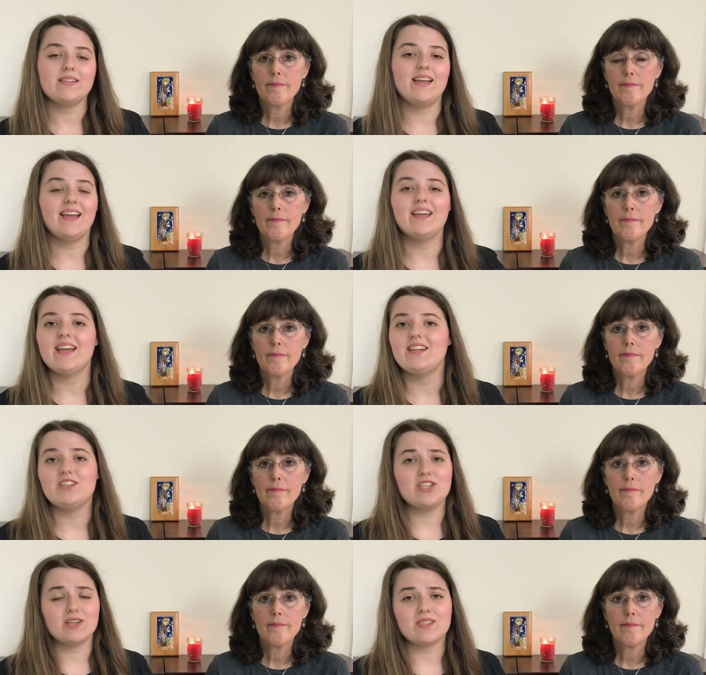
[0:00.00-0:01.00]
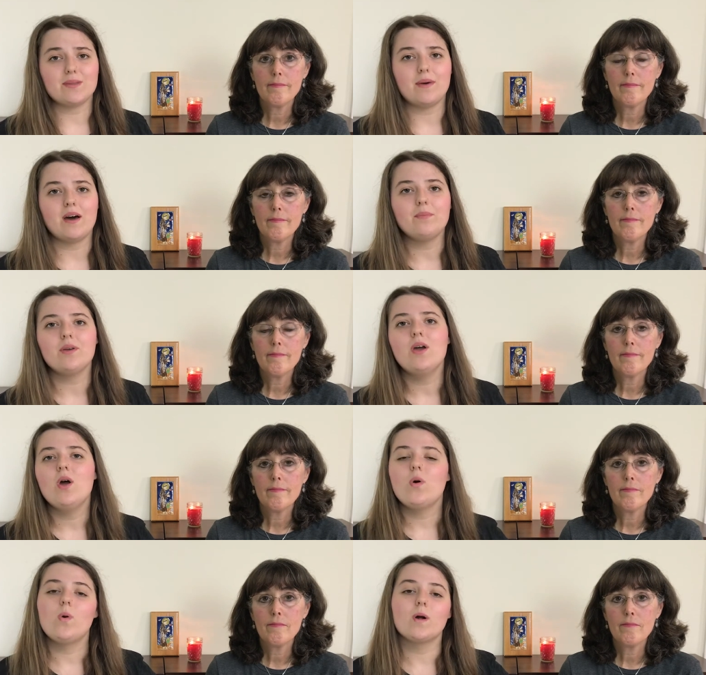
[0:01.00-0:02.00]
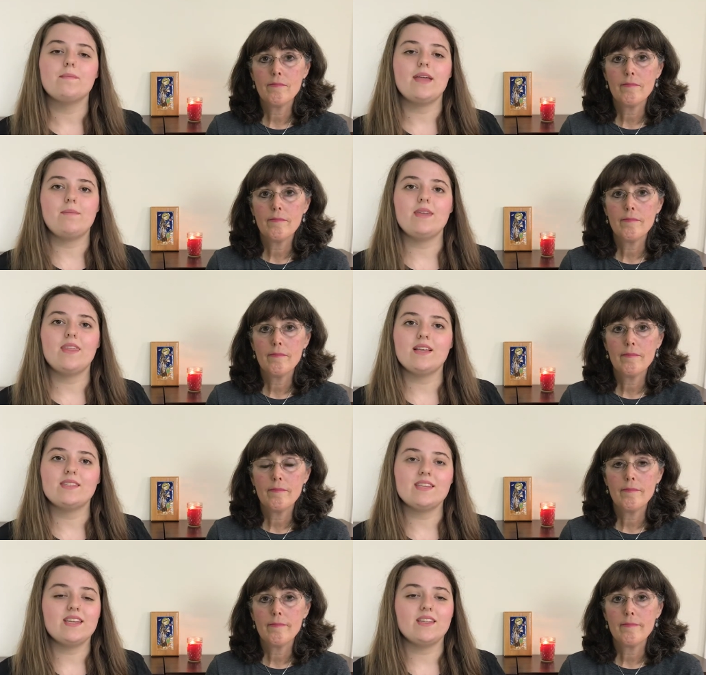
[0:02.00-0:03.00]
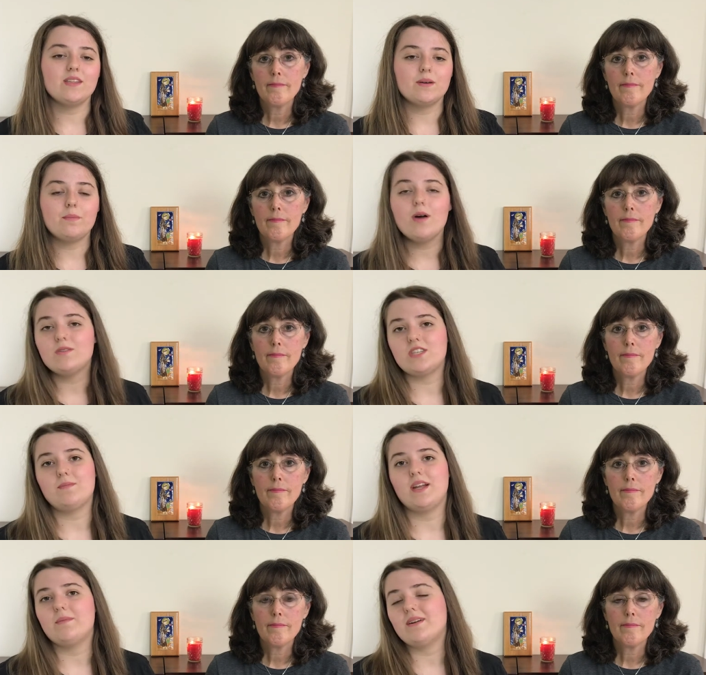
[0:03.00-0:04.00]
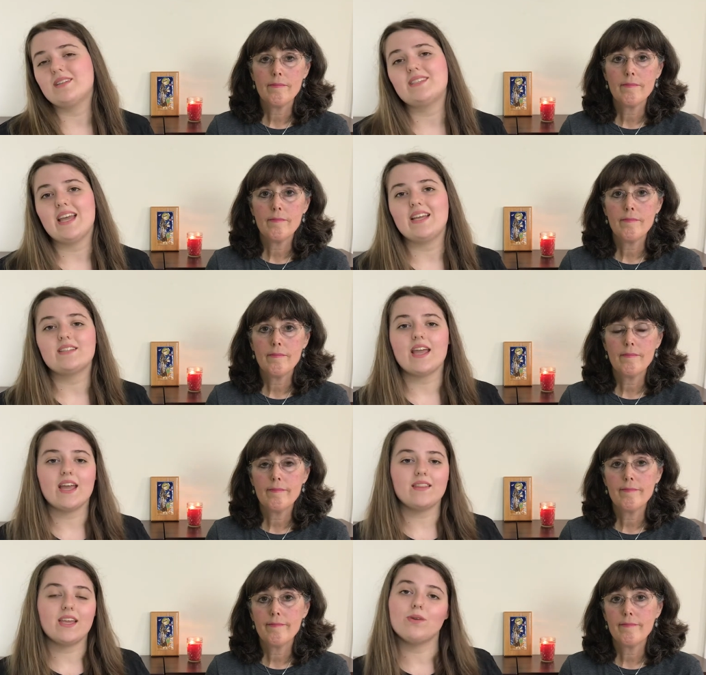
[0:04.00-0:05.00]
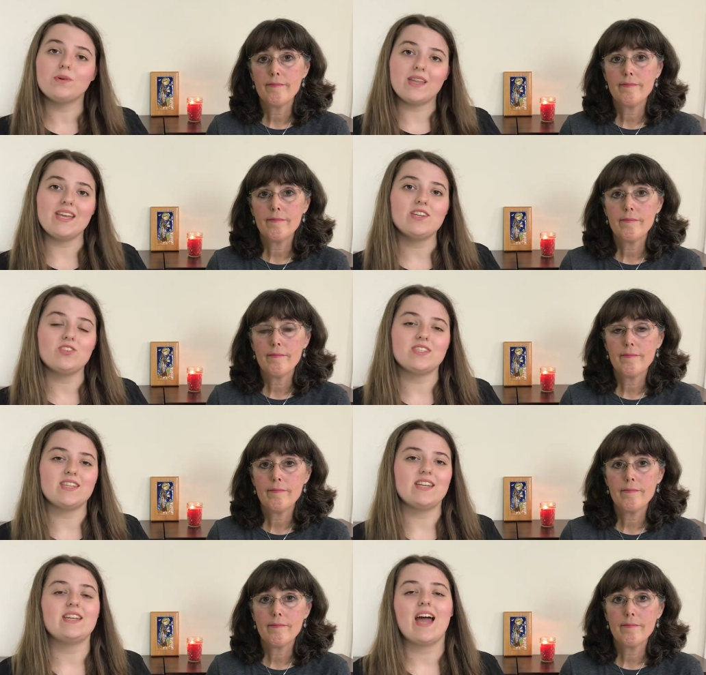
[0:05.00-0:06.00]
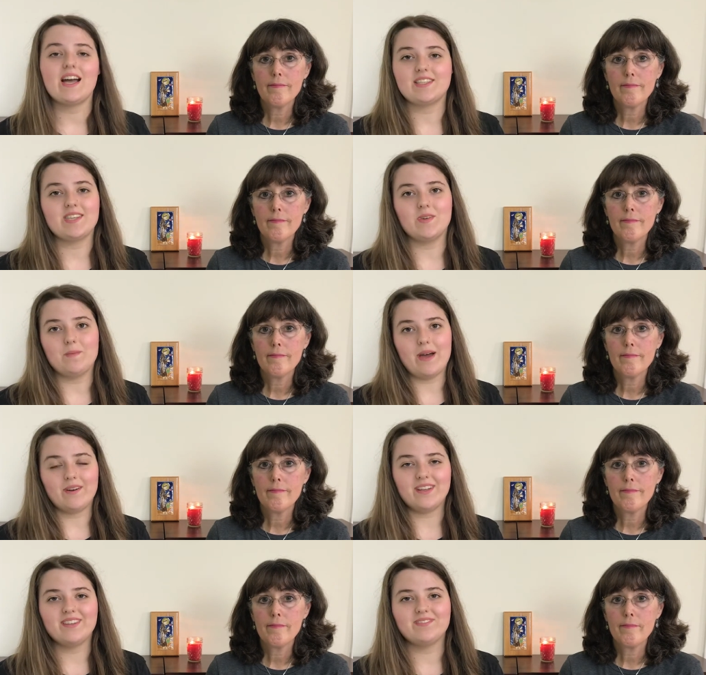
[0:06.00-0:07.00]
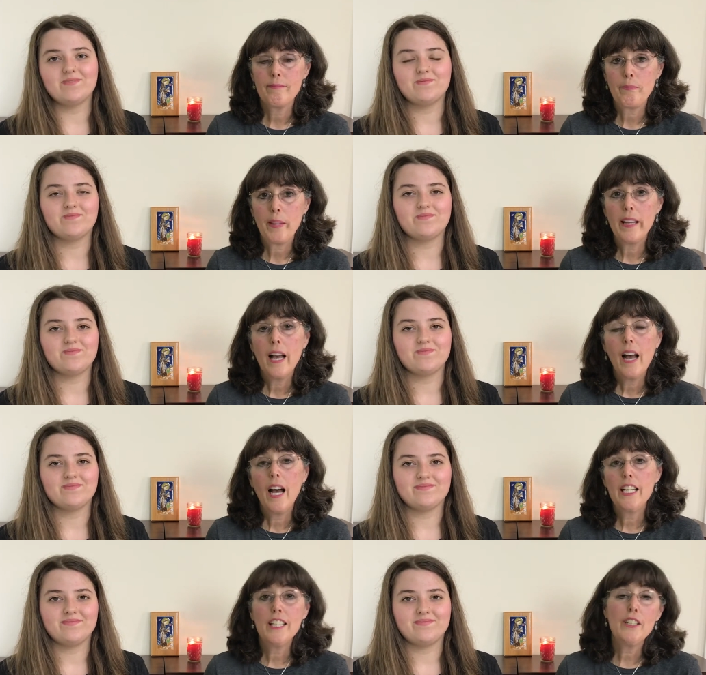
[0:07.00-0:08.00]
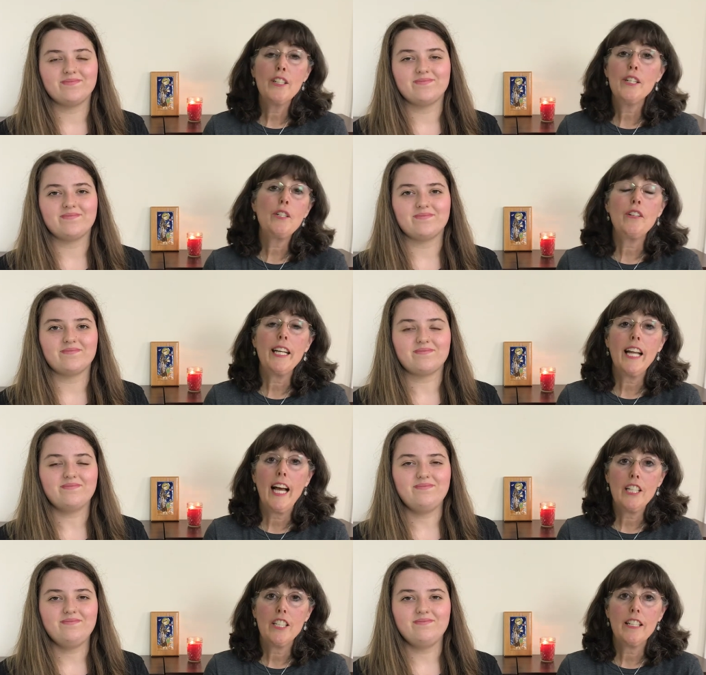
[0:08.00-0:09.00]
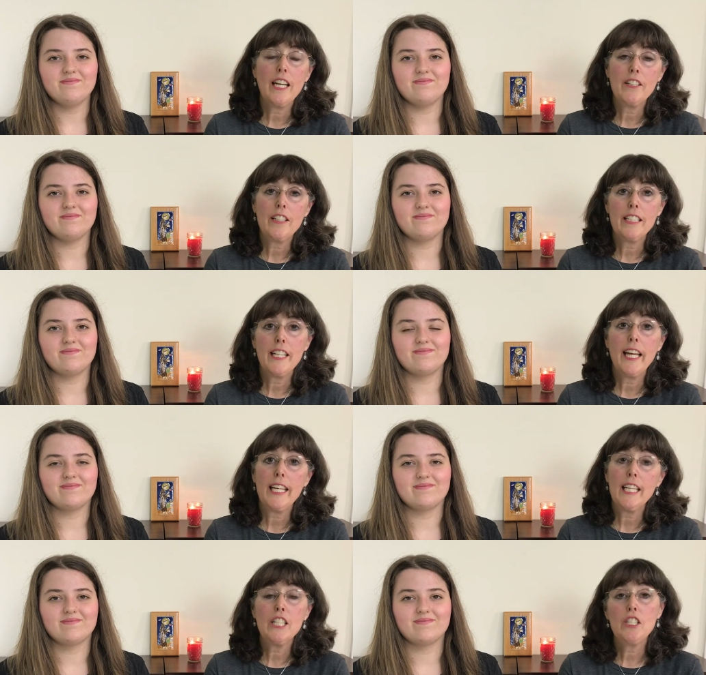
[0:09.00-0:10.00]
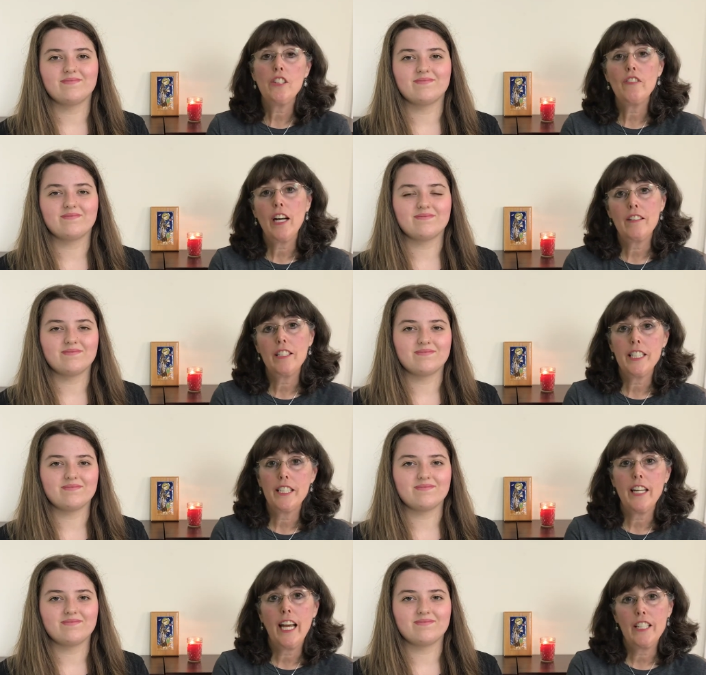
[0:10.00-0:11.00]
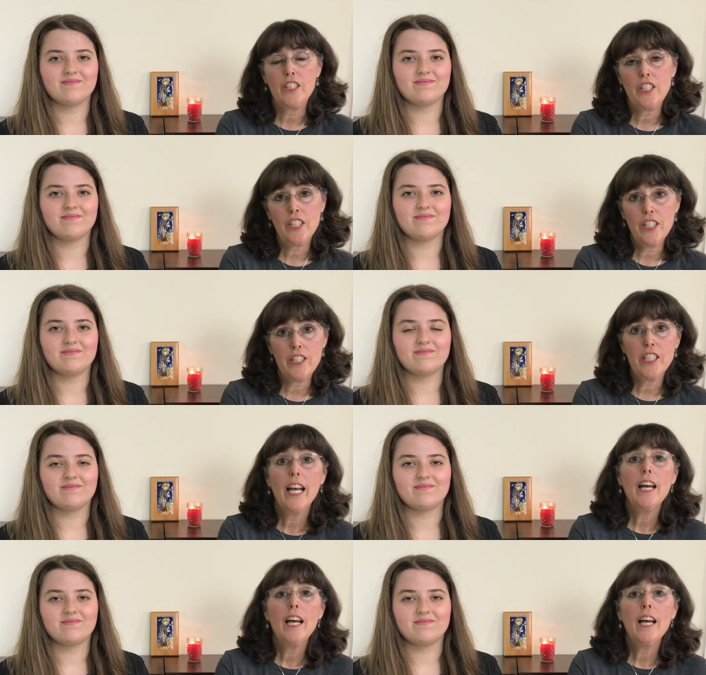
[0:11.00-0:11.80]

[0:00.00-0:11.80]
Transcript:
Speaker 1: day and it cheers them up. Or maybe they see the post you made about a saint and they get really interested and
Speaker 2: ask you about it. Another great action that you can take is to volunteer at church.